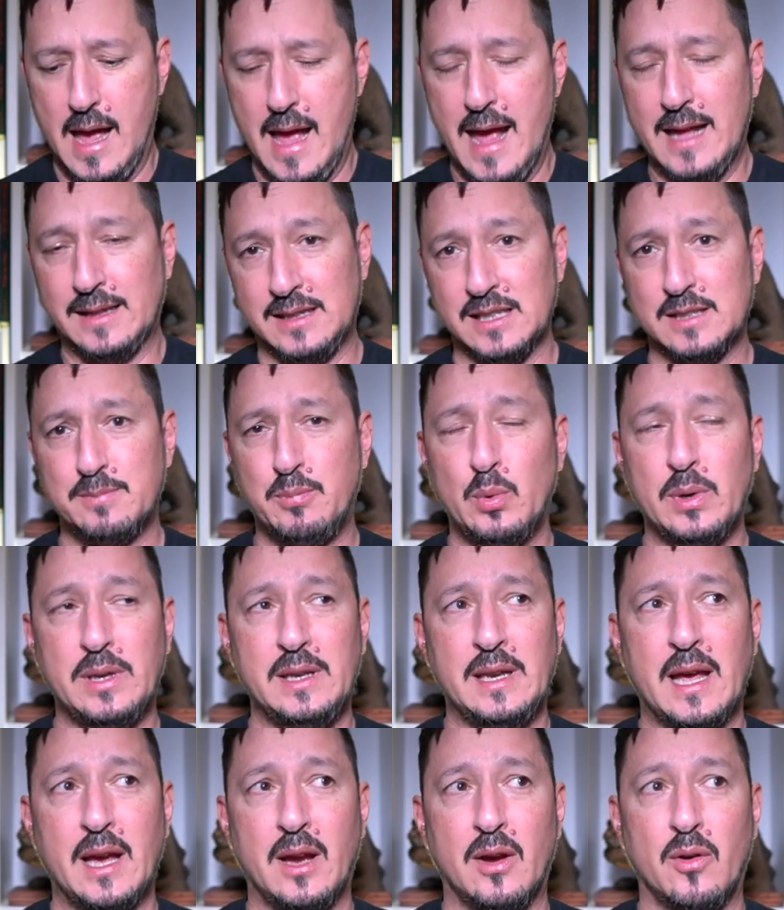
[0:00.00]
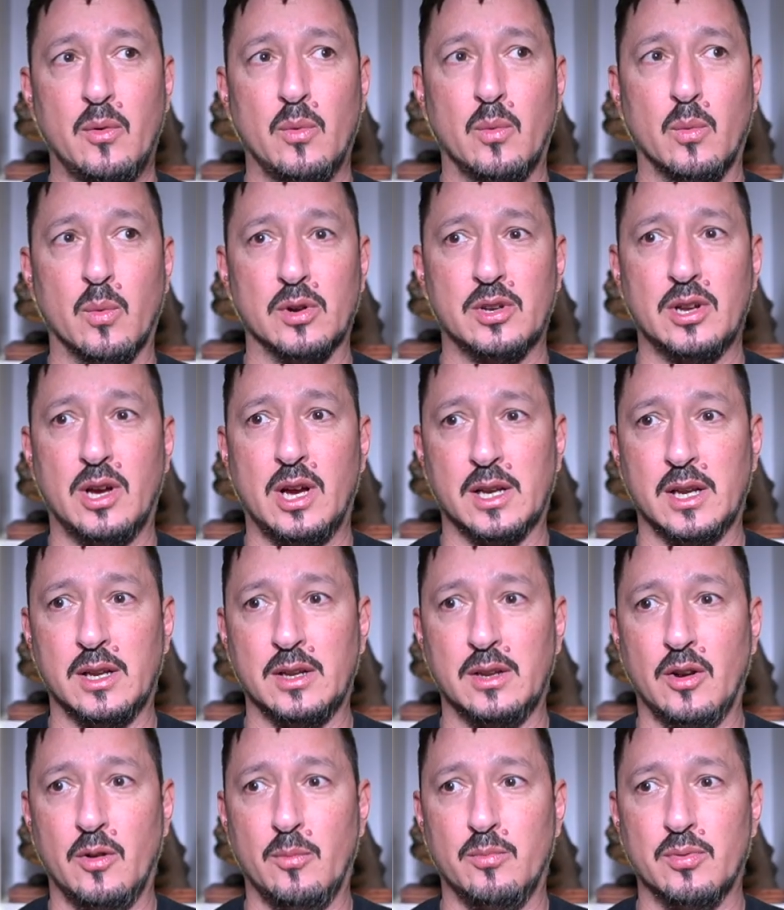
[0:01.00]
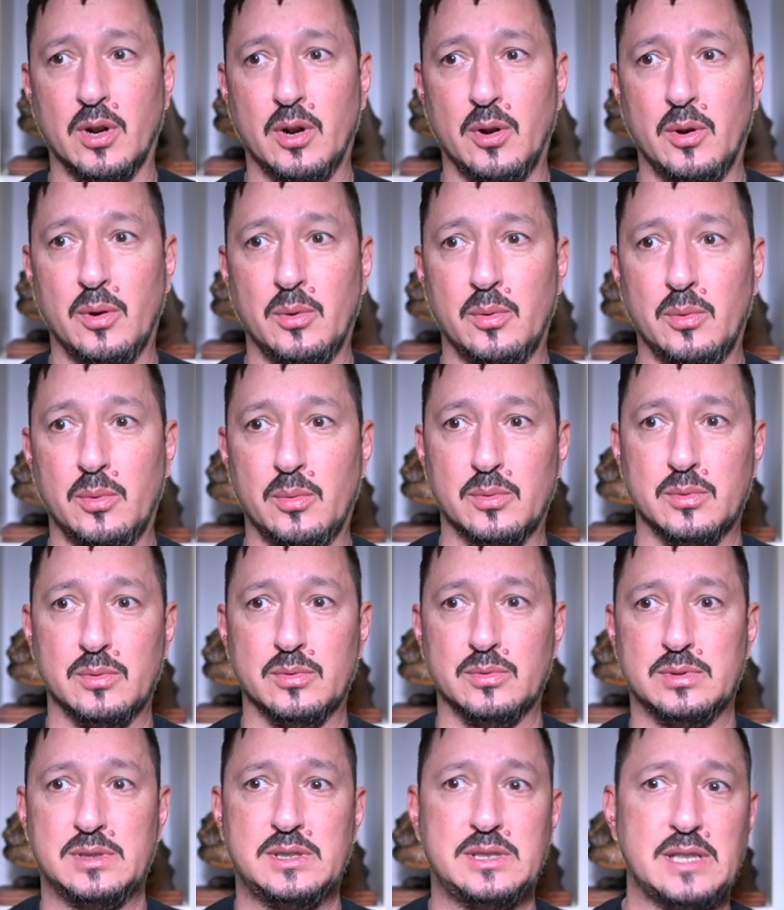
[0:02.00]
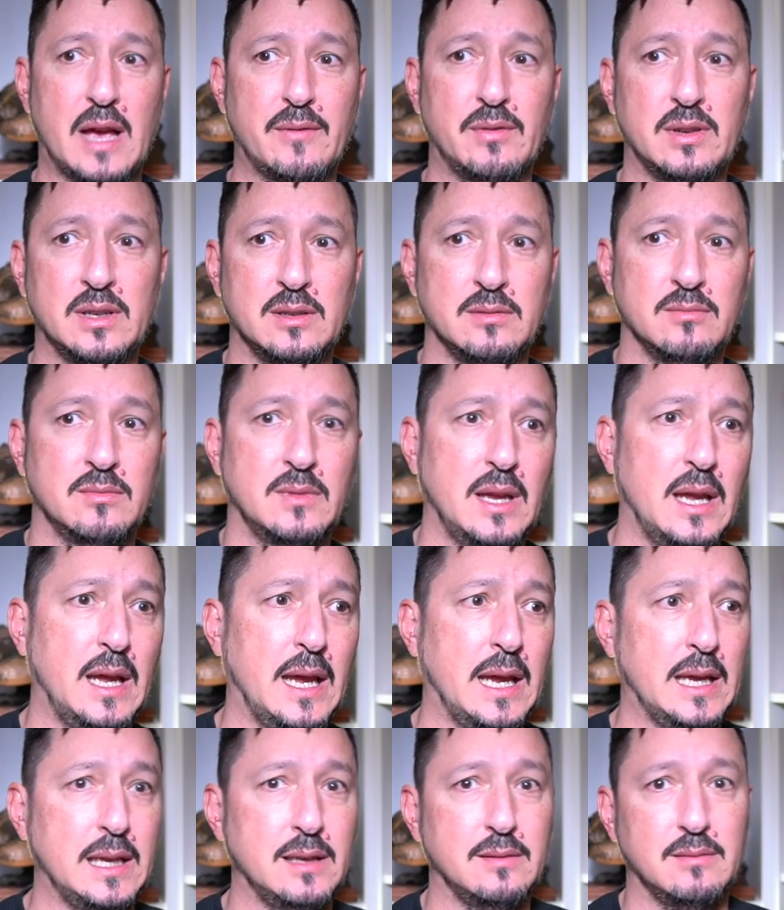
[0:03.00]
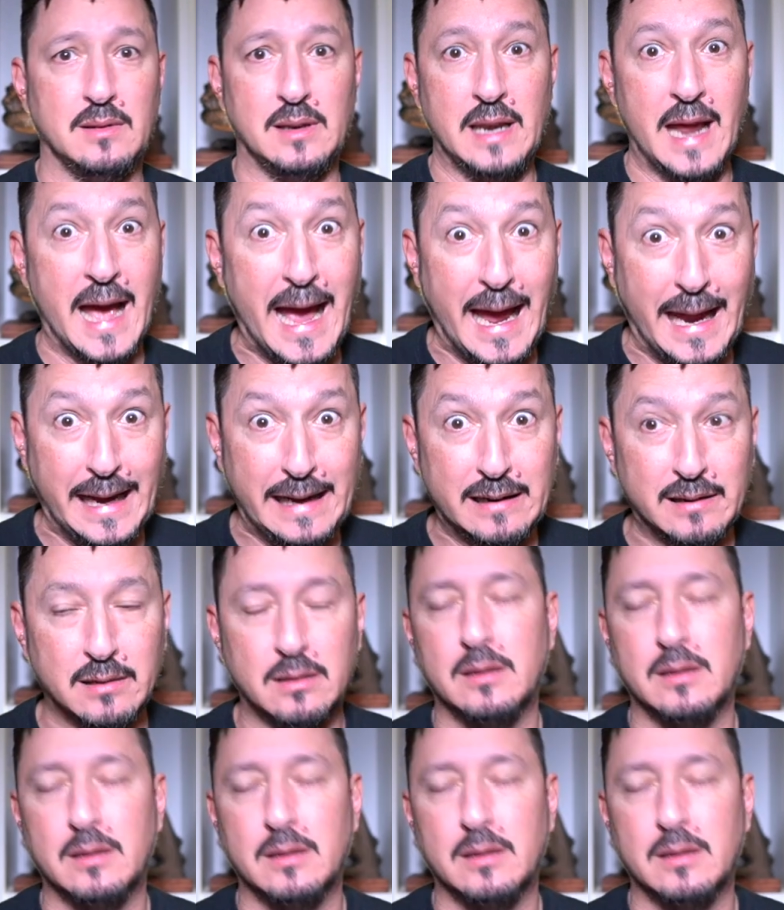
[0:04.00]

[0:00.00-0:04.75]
At this point now, we're talking GoPro seven, eight, nine.